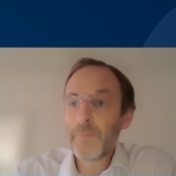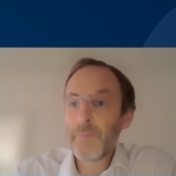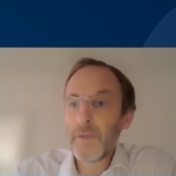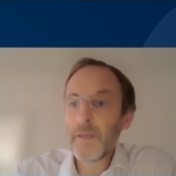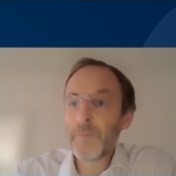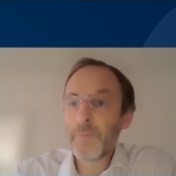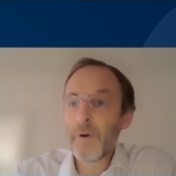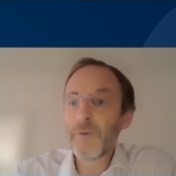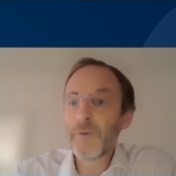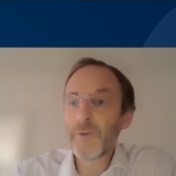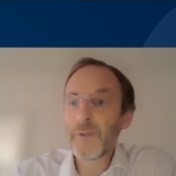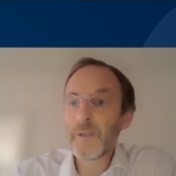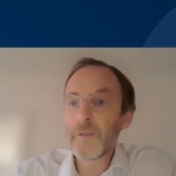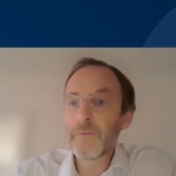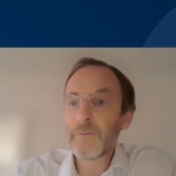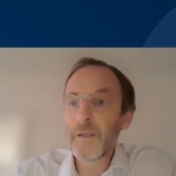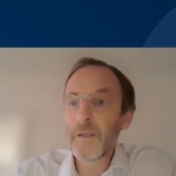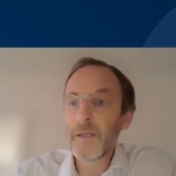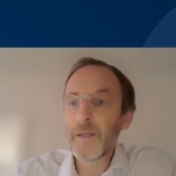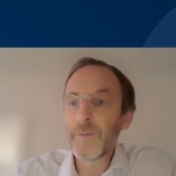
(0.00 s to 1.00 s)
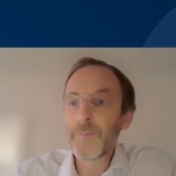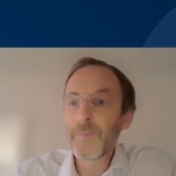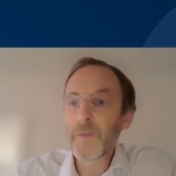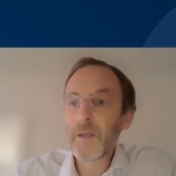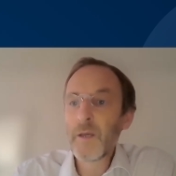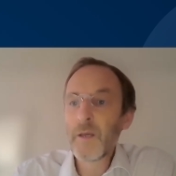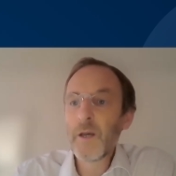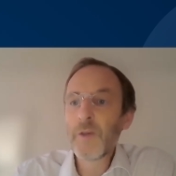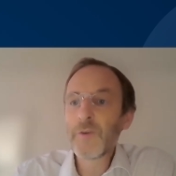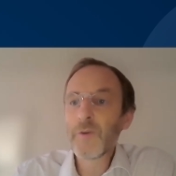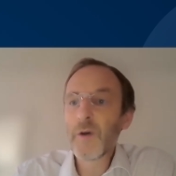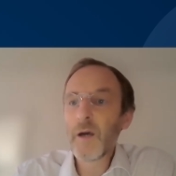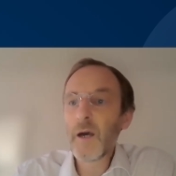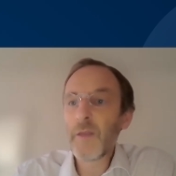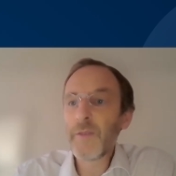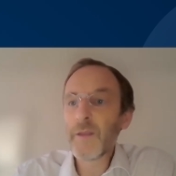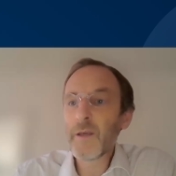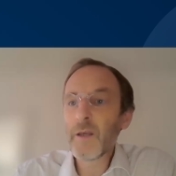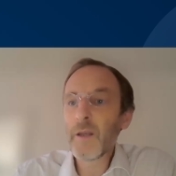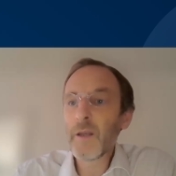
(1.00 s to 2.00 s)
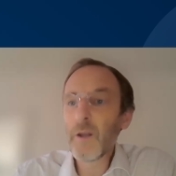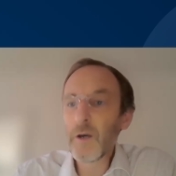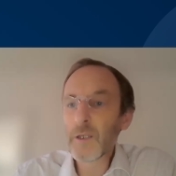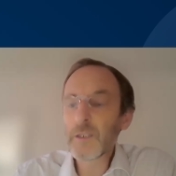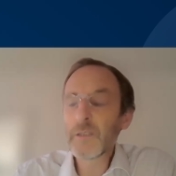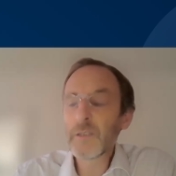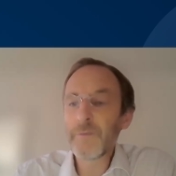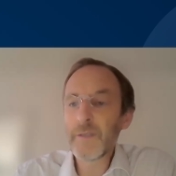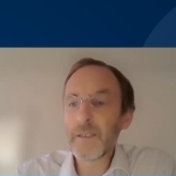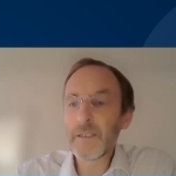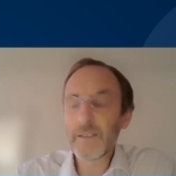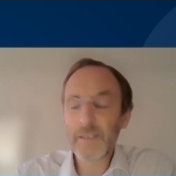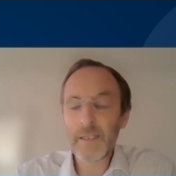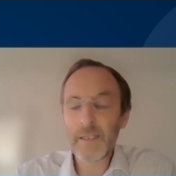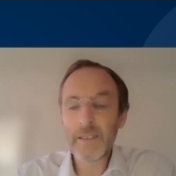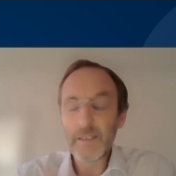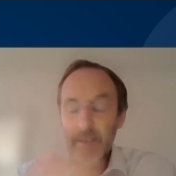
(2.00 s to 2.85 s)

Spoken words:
in positively. So I think a lot of it